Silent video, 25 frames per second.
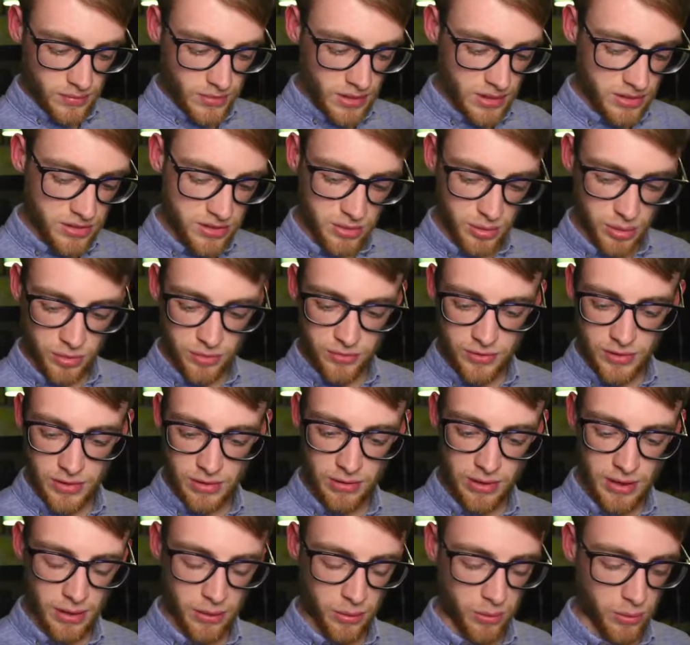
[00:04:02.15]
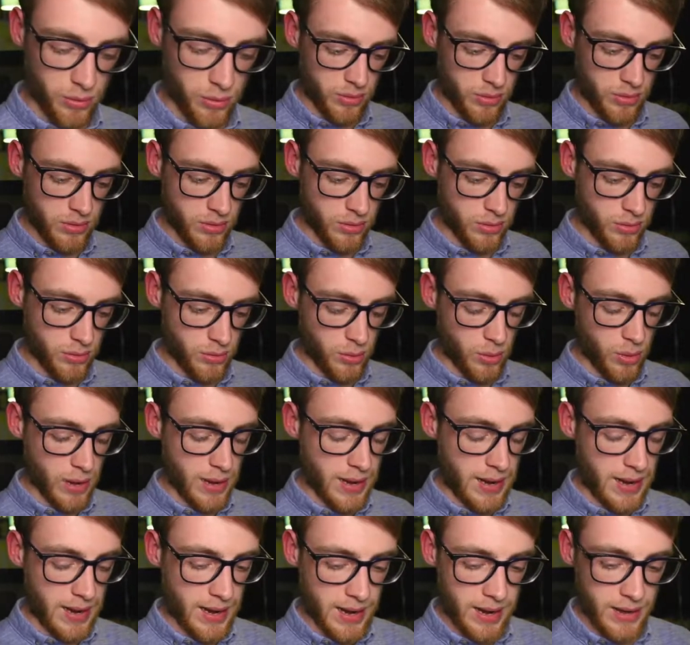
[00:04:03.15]
So we'll figure out
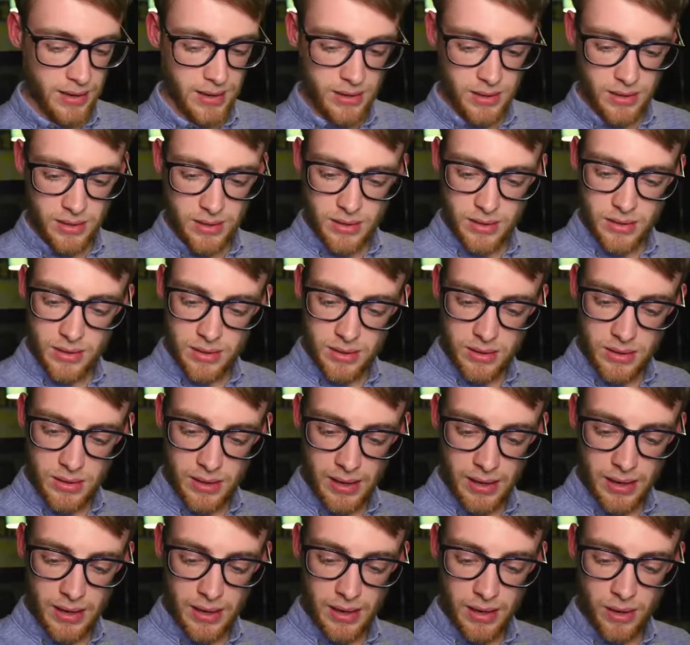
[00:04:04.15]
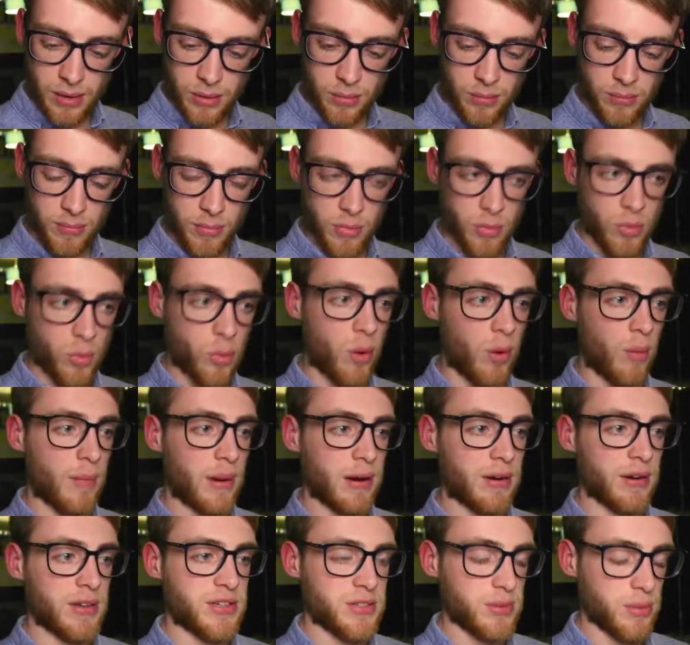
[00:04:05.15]
where um, what
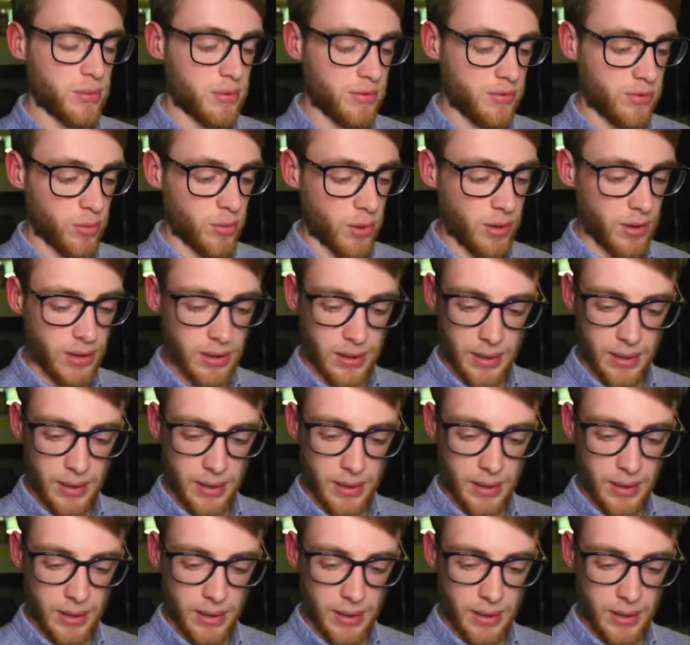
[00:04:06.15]
marries up with what.